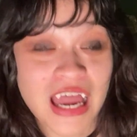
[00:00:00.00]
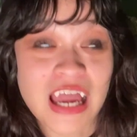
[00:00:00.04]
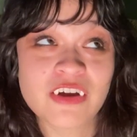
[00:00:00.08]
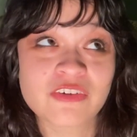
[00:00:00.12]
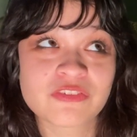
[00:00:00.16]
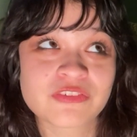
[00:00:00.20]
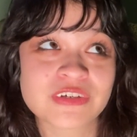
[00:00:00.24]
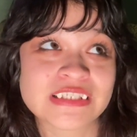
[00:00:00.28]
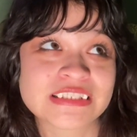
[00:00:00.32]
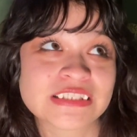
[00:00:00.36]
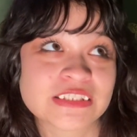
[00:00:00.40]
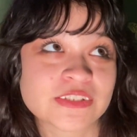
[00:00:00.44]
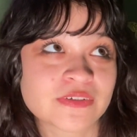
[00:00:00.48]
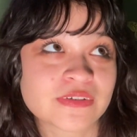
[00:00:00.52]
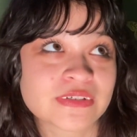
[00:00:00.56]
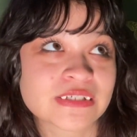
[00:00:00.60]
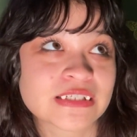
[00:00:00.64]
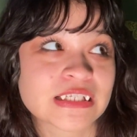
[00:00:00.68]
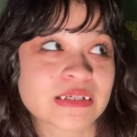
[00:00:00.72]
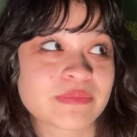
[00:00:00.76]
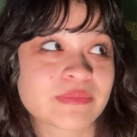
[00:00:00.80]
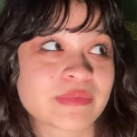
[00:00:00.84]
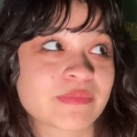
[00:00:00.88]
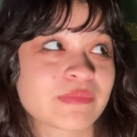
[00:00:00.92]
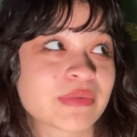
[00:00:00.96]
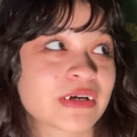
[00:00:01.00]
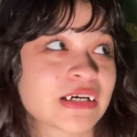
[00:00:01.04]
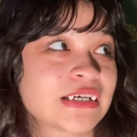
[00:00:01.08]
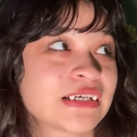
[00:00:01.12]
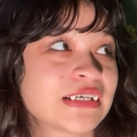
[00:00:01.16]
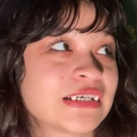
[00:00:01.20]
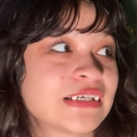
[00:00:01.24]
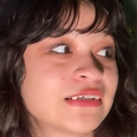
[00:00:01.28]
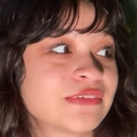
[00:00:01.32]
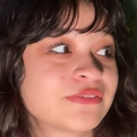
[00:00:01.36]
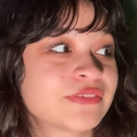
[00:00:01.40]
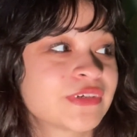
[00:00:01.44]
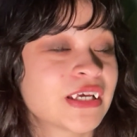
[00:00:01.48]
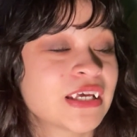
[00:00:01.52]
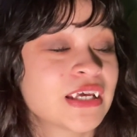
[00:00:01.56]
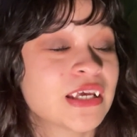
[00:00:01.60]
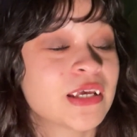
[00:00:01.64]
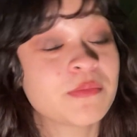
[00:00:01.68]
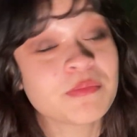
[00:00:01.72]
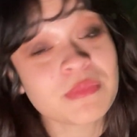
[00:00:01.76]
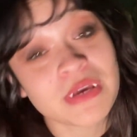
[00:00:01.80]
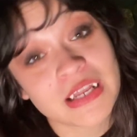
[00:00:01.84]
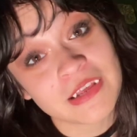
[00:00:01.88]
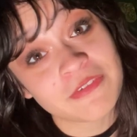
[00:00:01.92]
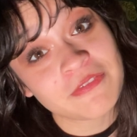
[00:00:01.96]
I've historically been part of
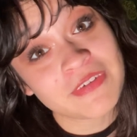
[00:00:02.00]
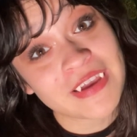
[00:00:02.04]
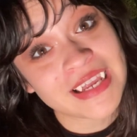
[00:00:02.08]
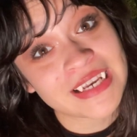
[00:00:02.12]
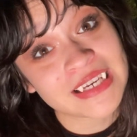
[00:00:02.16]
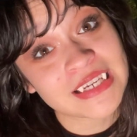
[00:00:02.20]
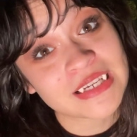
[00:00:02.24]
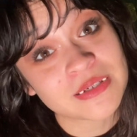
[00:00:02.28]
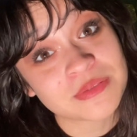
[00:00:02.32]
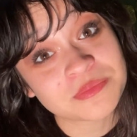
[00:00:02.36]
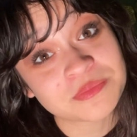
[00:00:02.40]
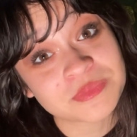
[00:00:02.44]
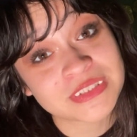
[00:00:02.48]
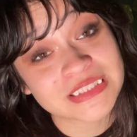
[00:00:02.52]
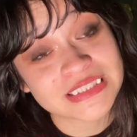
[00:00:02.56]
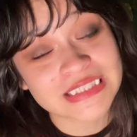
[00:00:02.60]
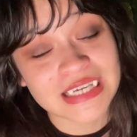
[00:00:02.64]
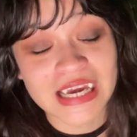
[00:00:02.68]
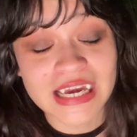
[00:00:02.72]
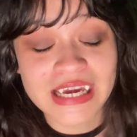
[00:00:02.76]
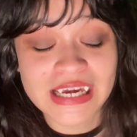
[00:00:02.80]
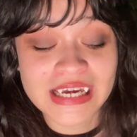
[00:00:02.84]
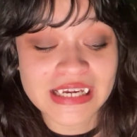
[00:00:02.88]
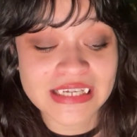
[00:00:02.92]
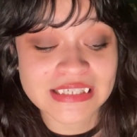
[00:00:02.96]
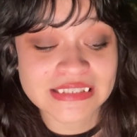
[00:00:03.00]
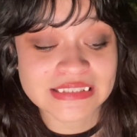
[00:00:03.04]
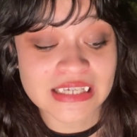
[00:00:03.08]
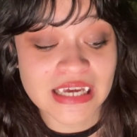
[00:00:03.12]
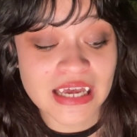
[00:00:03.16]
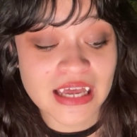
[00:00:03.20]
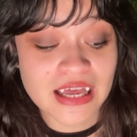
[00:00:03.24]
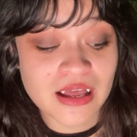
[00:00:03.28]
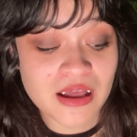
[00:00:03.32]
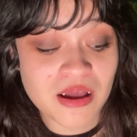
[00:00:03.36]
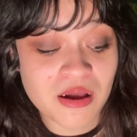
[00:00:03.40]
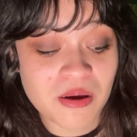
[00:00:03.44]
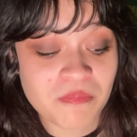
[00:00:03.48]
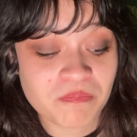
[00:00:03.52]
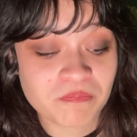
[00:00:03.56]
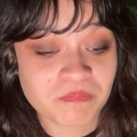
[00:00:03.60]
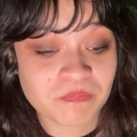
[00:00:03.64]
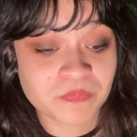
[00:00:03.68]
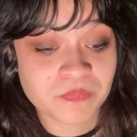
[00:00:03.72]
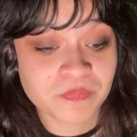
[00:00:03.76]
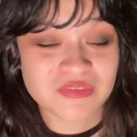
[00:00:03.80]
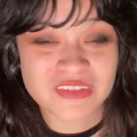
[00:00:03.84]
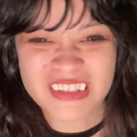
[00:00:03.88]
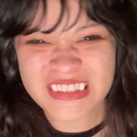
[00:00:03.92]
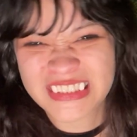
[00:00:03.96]
many fandoms, and
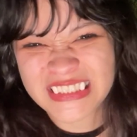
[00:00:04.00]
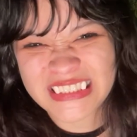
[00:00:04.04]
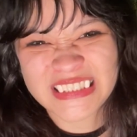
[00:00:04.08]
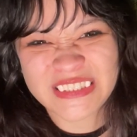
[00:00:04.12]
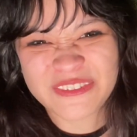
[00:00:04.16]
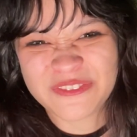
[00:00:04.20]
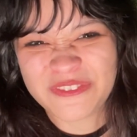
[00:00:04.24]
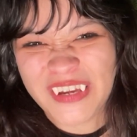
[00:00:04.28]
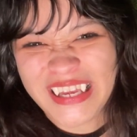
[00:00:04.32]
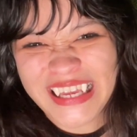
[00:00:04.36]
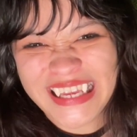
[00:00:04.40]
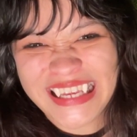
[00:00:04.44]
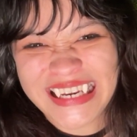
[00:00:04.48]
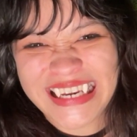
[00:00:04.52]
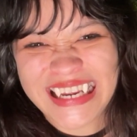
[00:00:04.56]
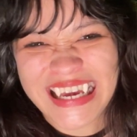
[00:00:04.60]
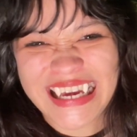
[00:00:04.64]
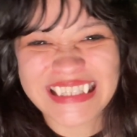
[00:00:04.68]
they're just fun.